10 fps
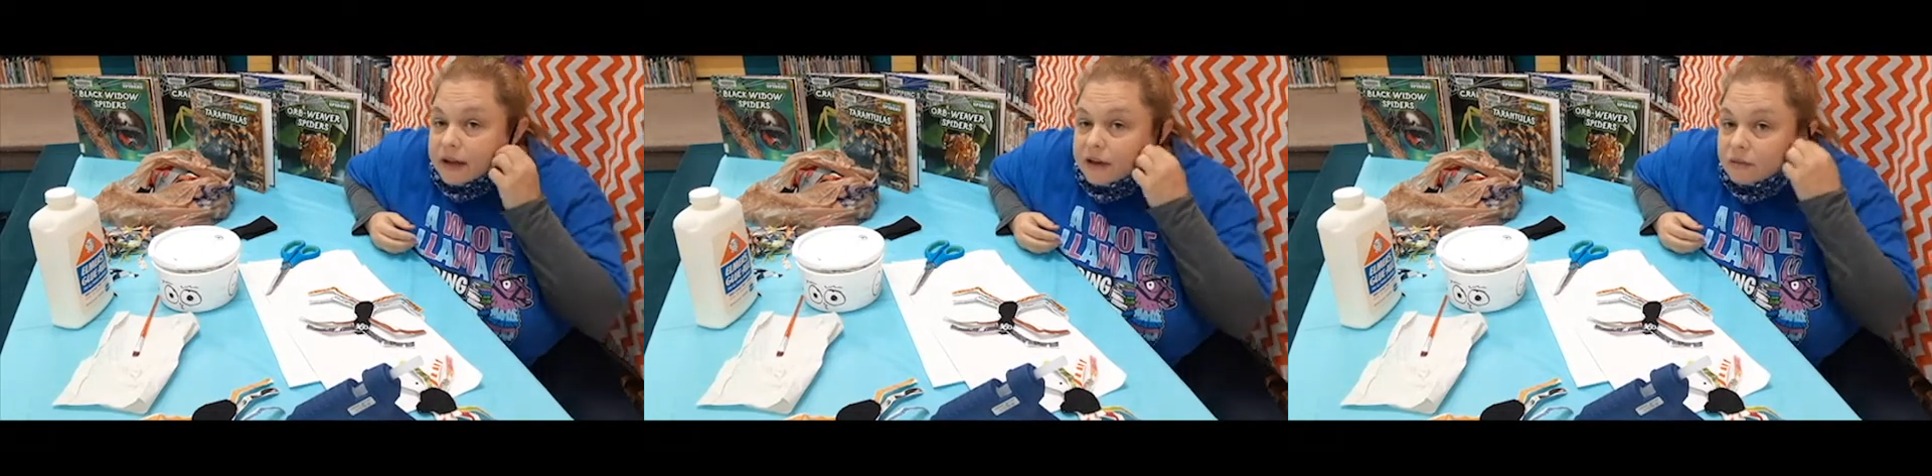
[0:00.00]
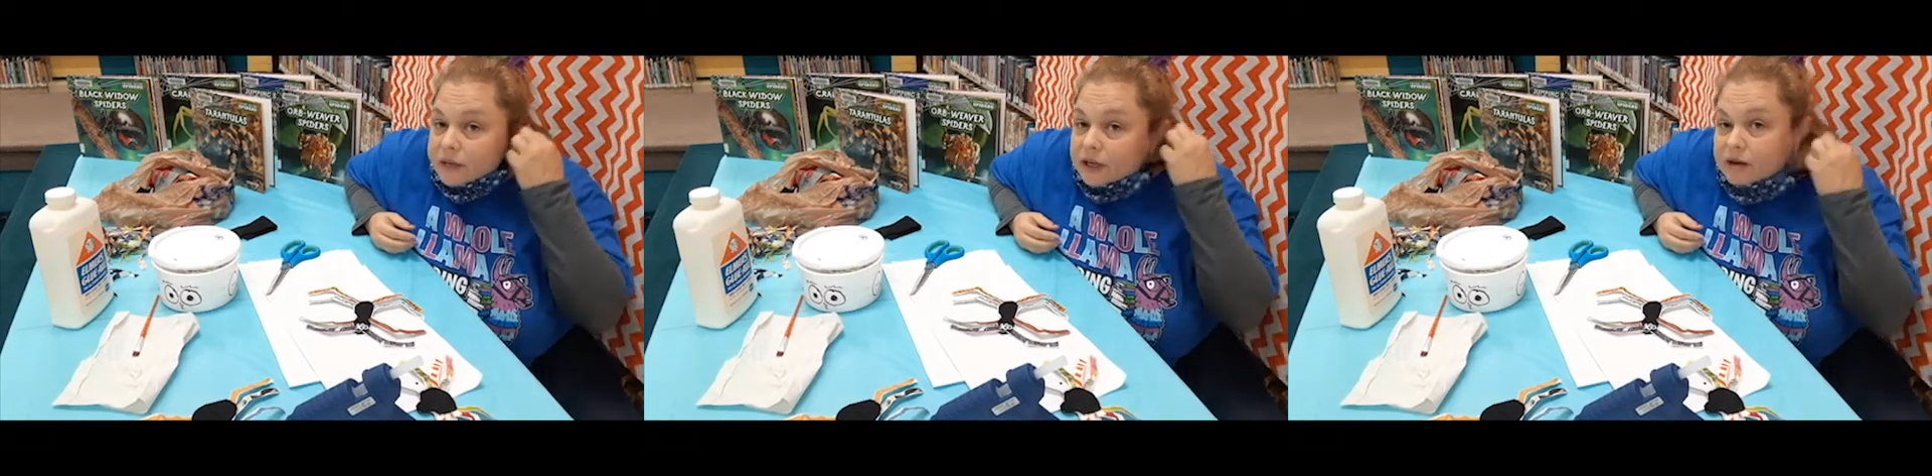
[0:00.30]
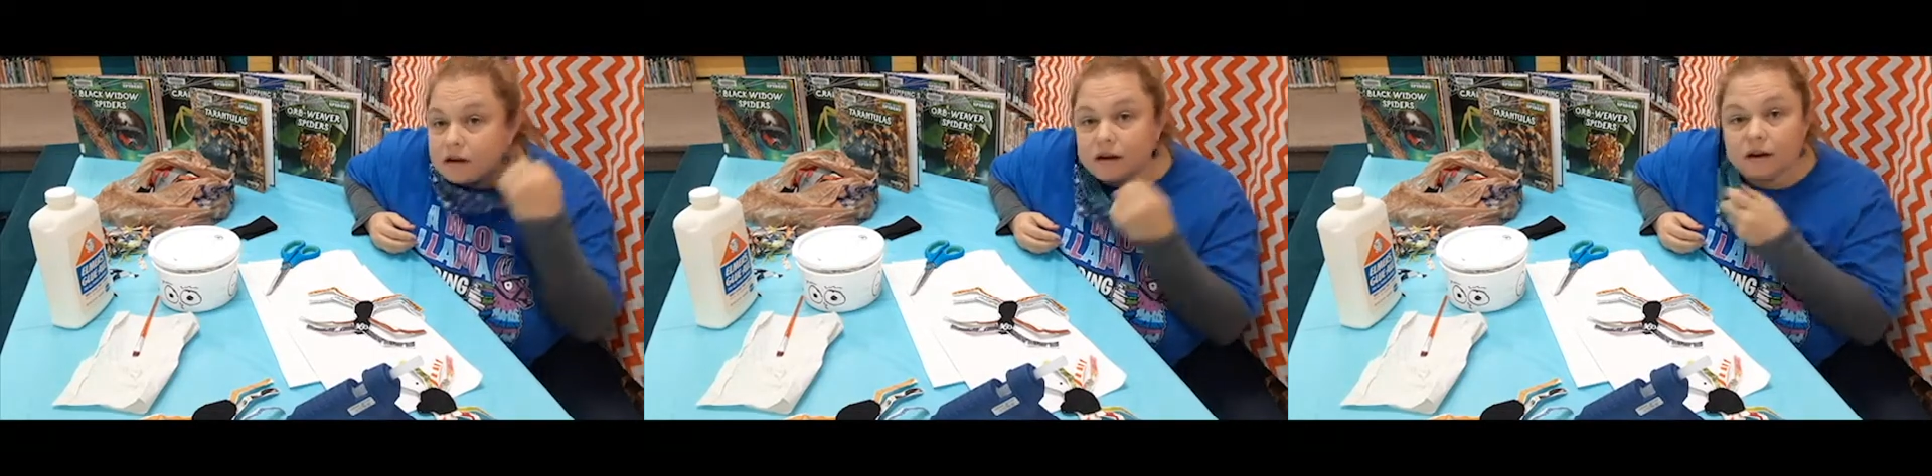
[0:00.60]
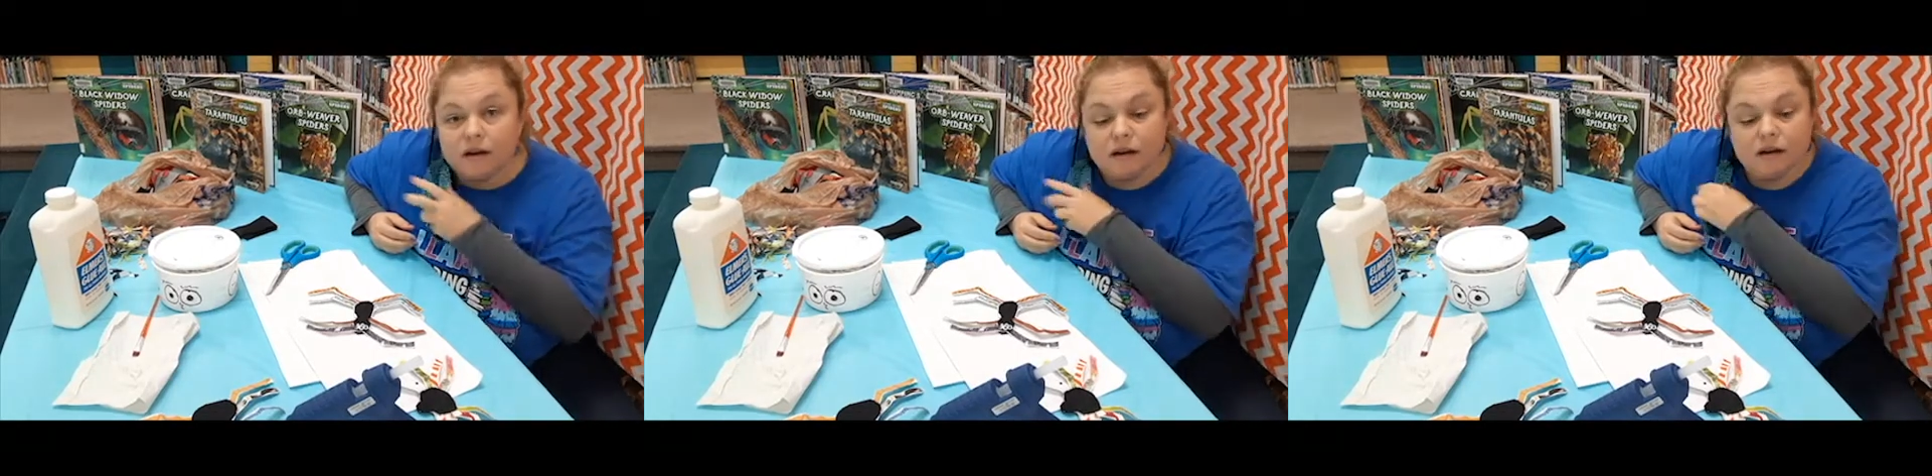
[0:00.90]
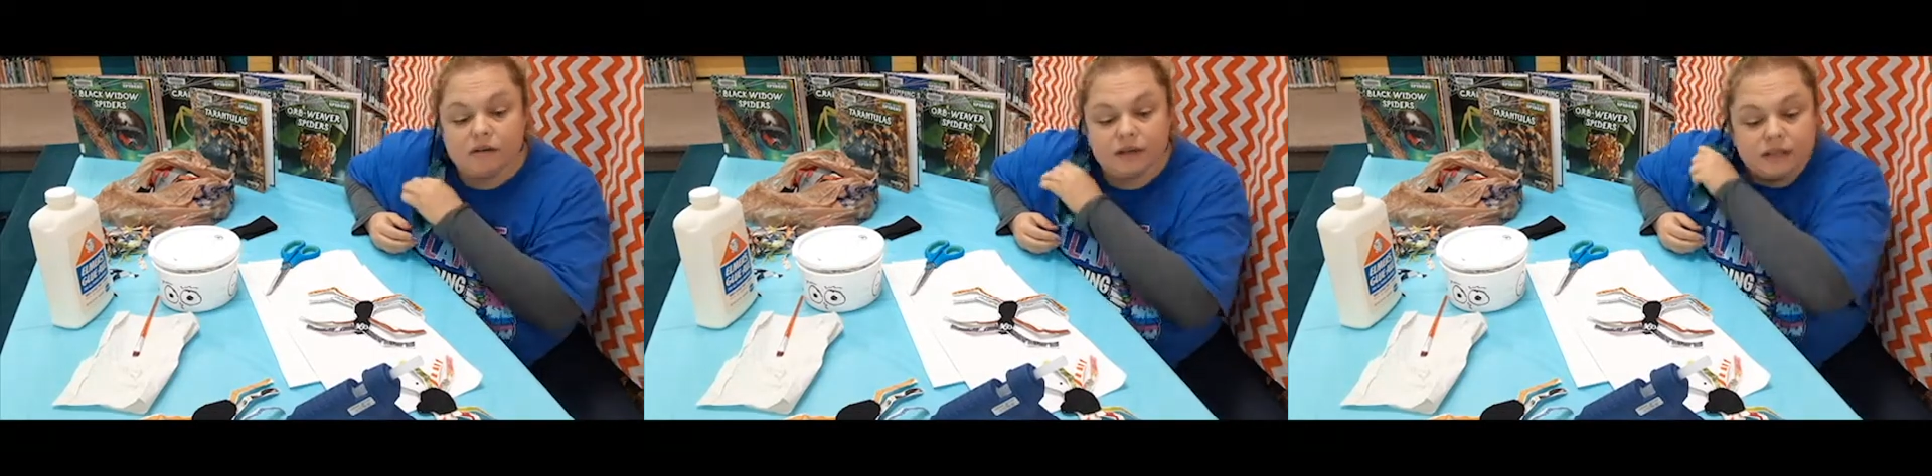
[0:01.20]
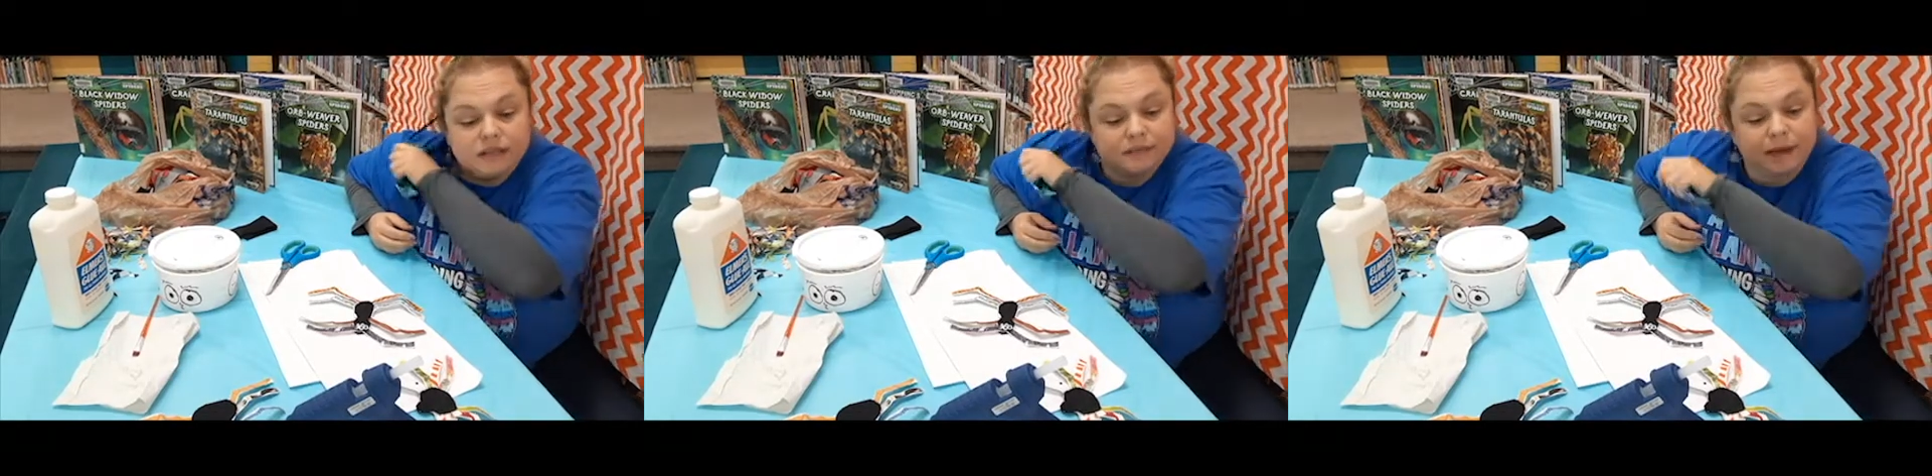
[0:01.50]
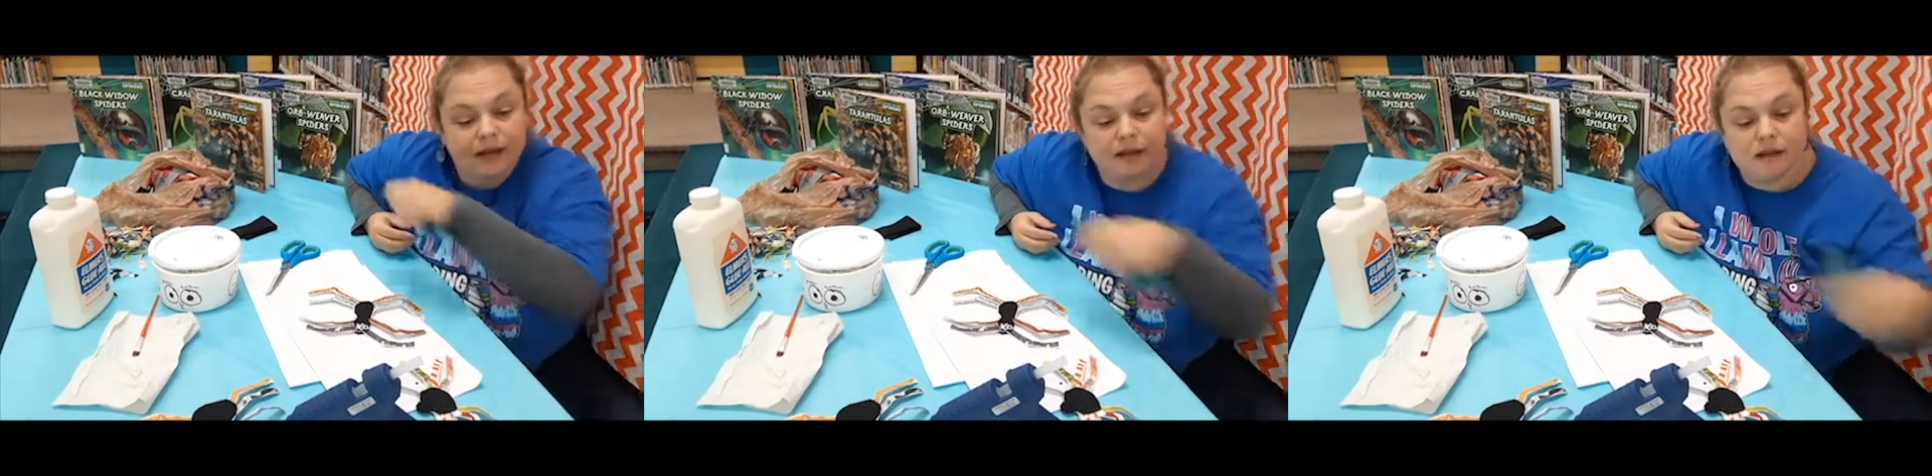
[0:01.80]
and we are going to
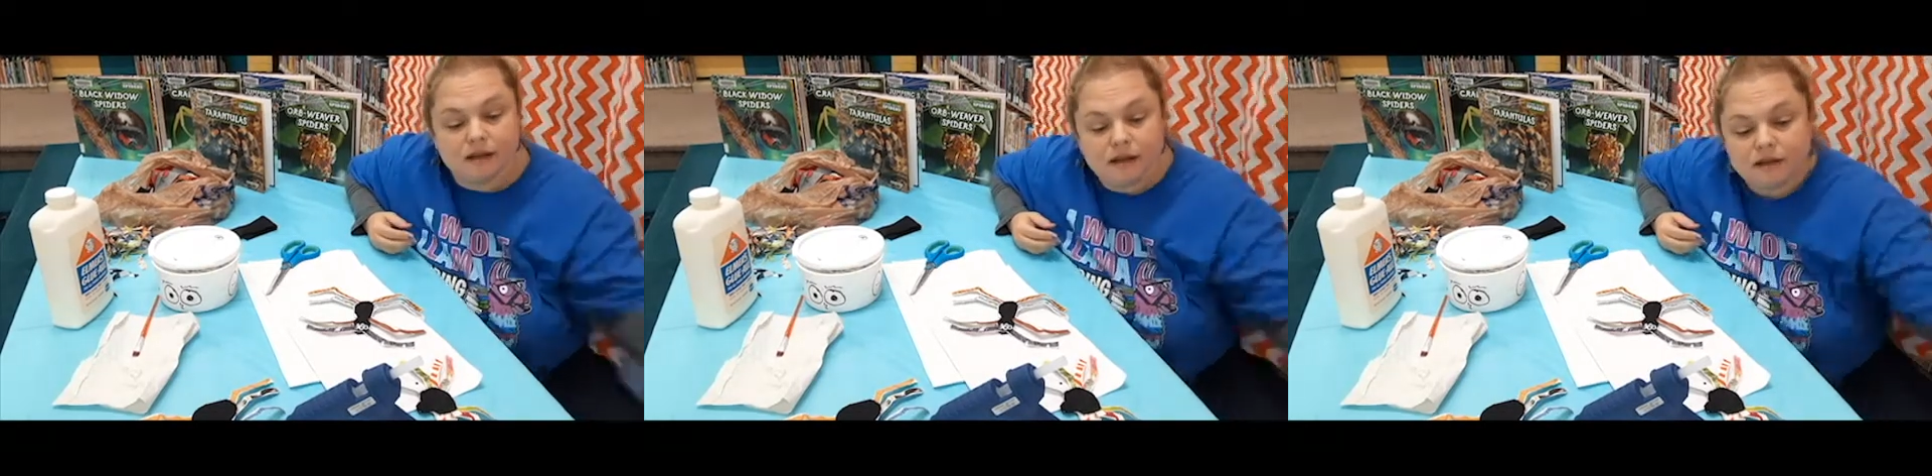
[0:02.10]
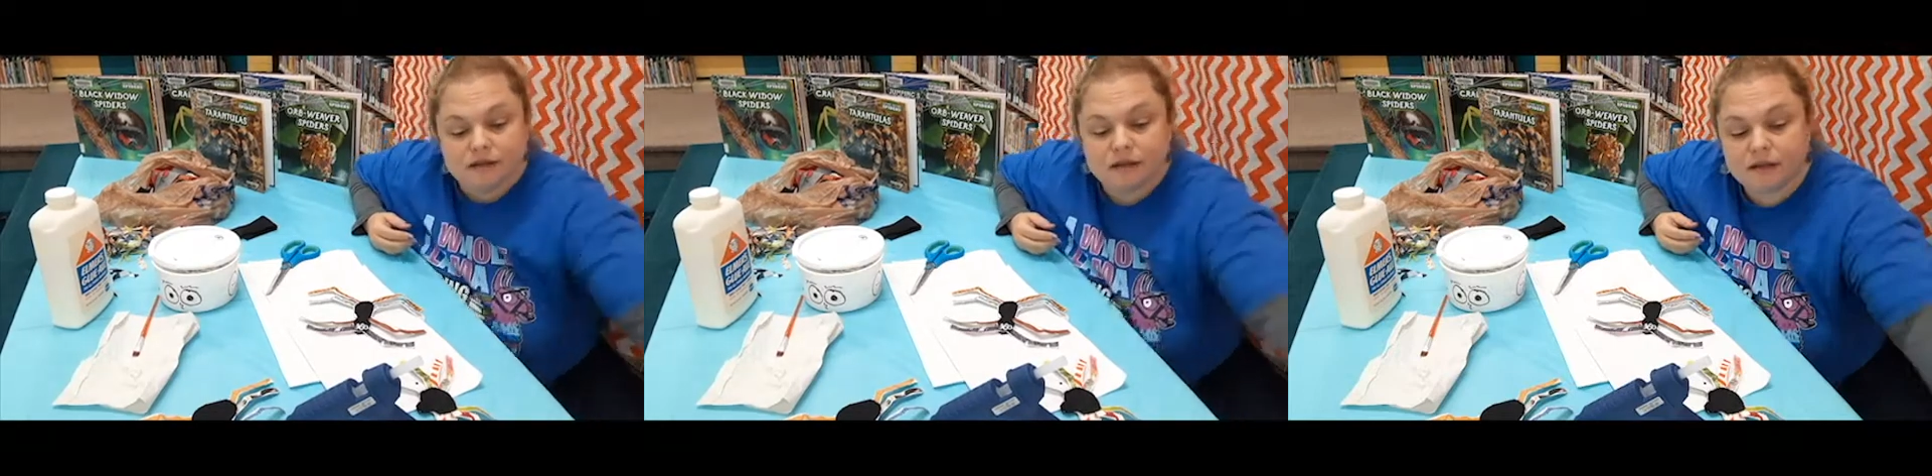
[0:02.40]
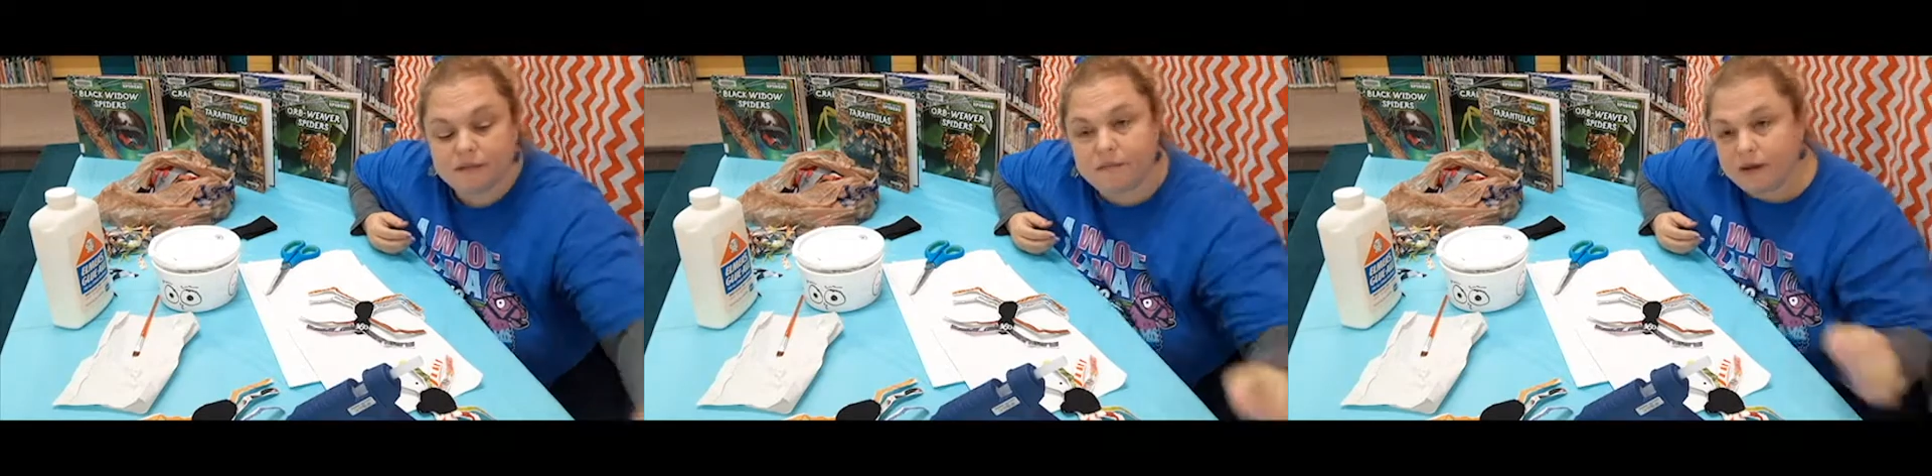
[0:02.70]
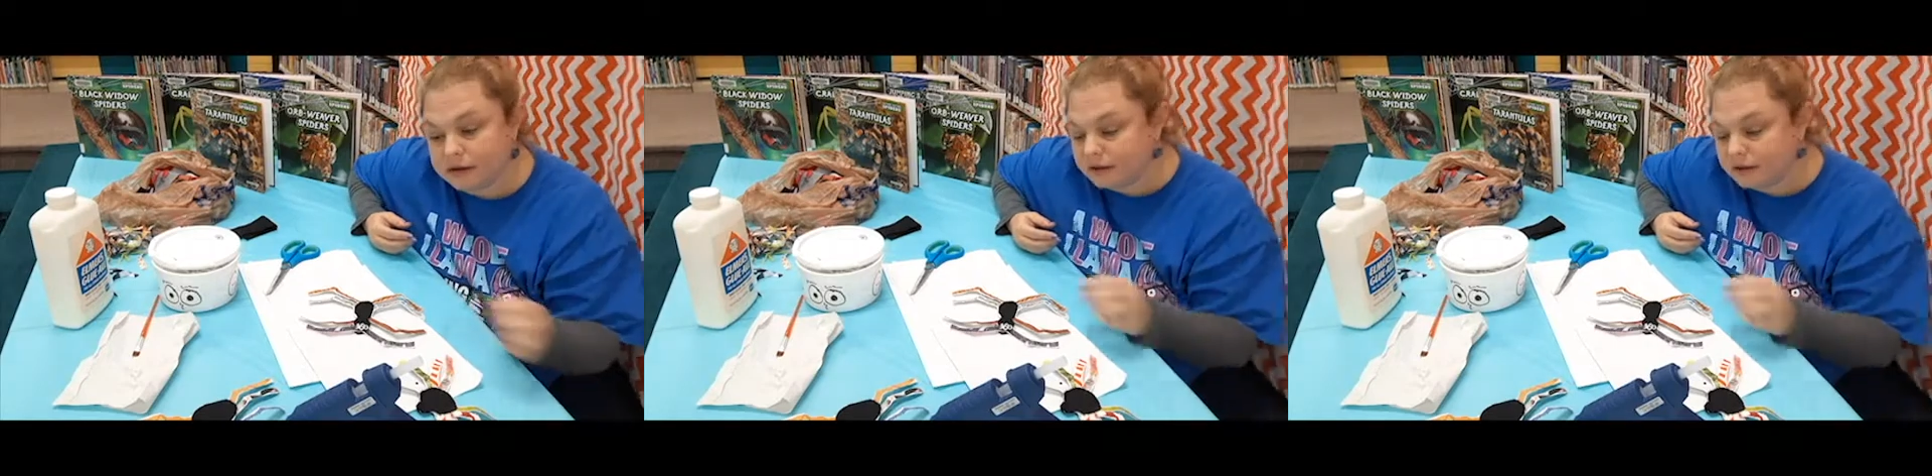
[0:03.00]
make some